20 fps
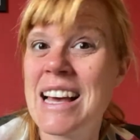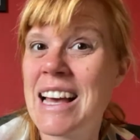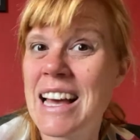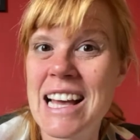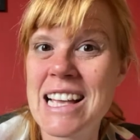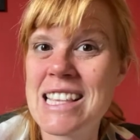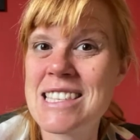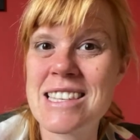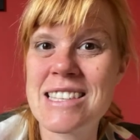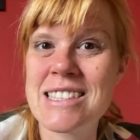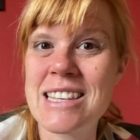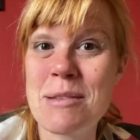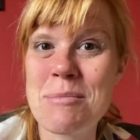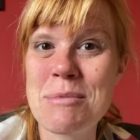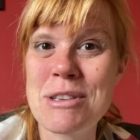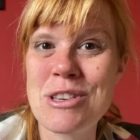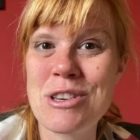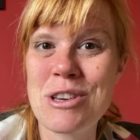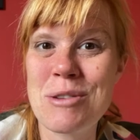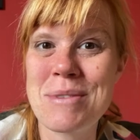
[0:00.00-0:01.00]
It's the same in
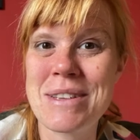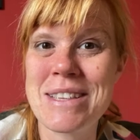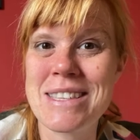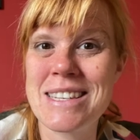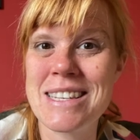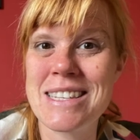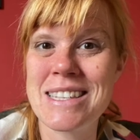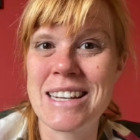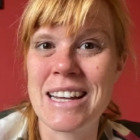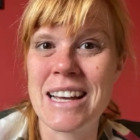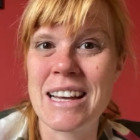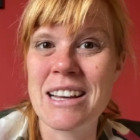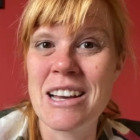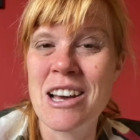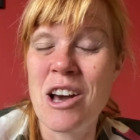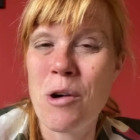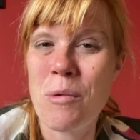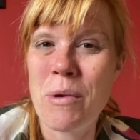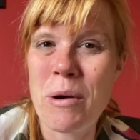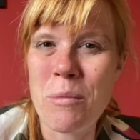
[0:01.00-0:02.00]
humans, isn't it?
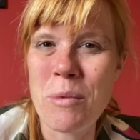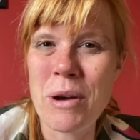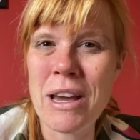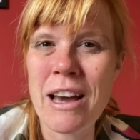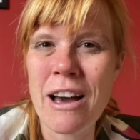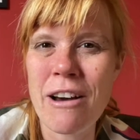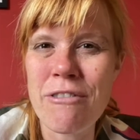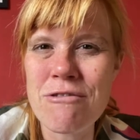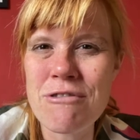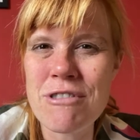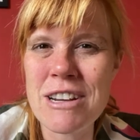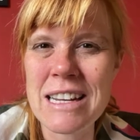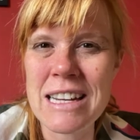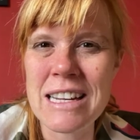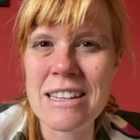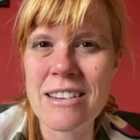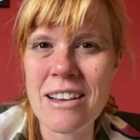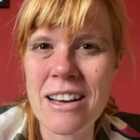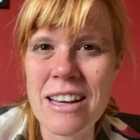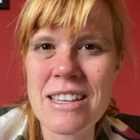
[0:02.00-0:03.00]
When we have really
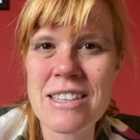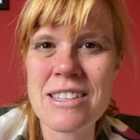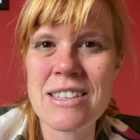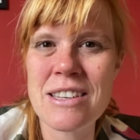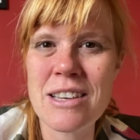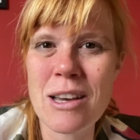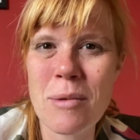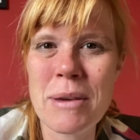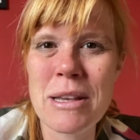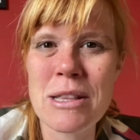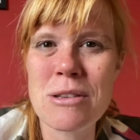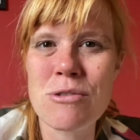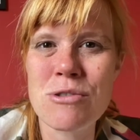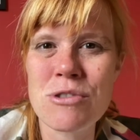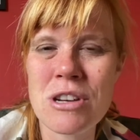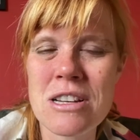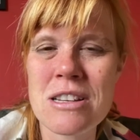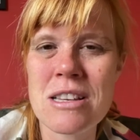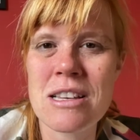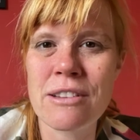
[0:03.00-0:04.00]
nice, yummy,
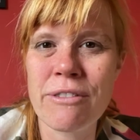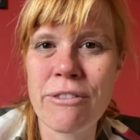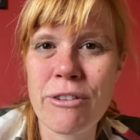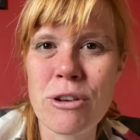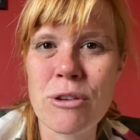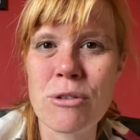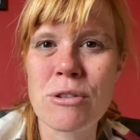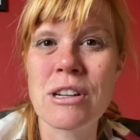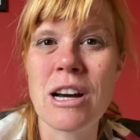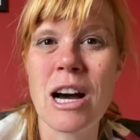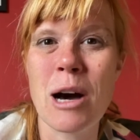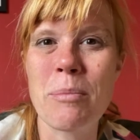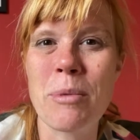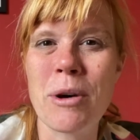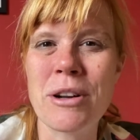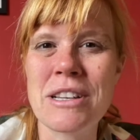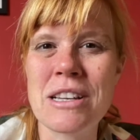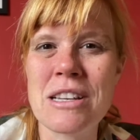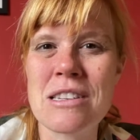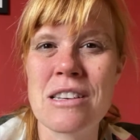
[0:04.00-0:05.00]
nutritious food, our
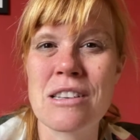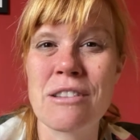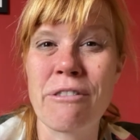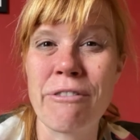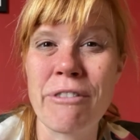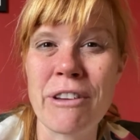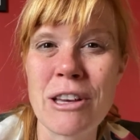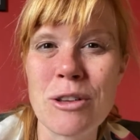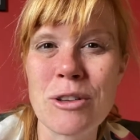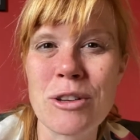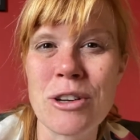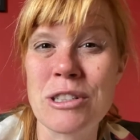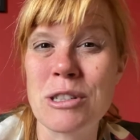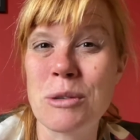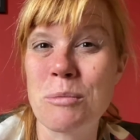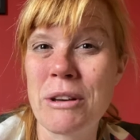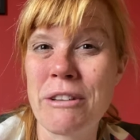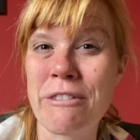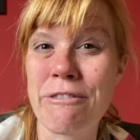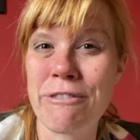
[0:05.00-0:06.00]
bodies just feel good and
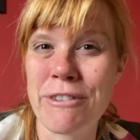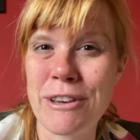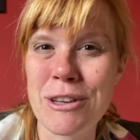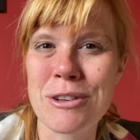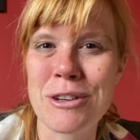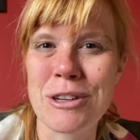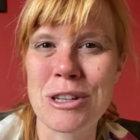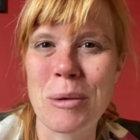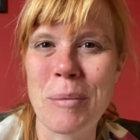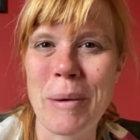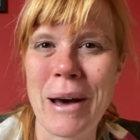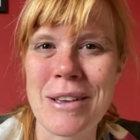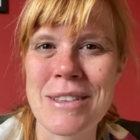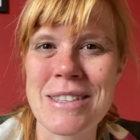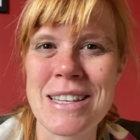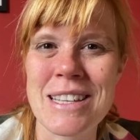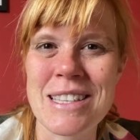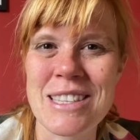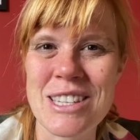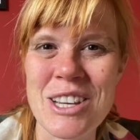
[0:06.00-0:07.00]
we feel good about
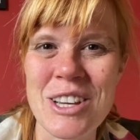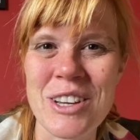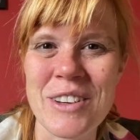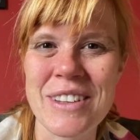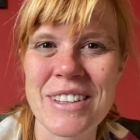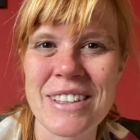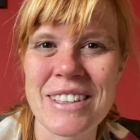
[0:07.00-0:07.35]
it too.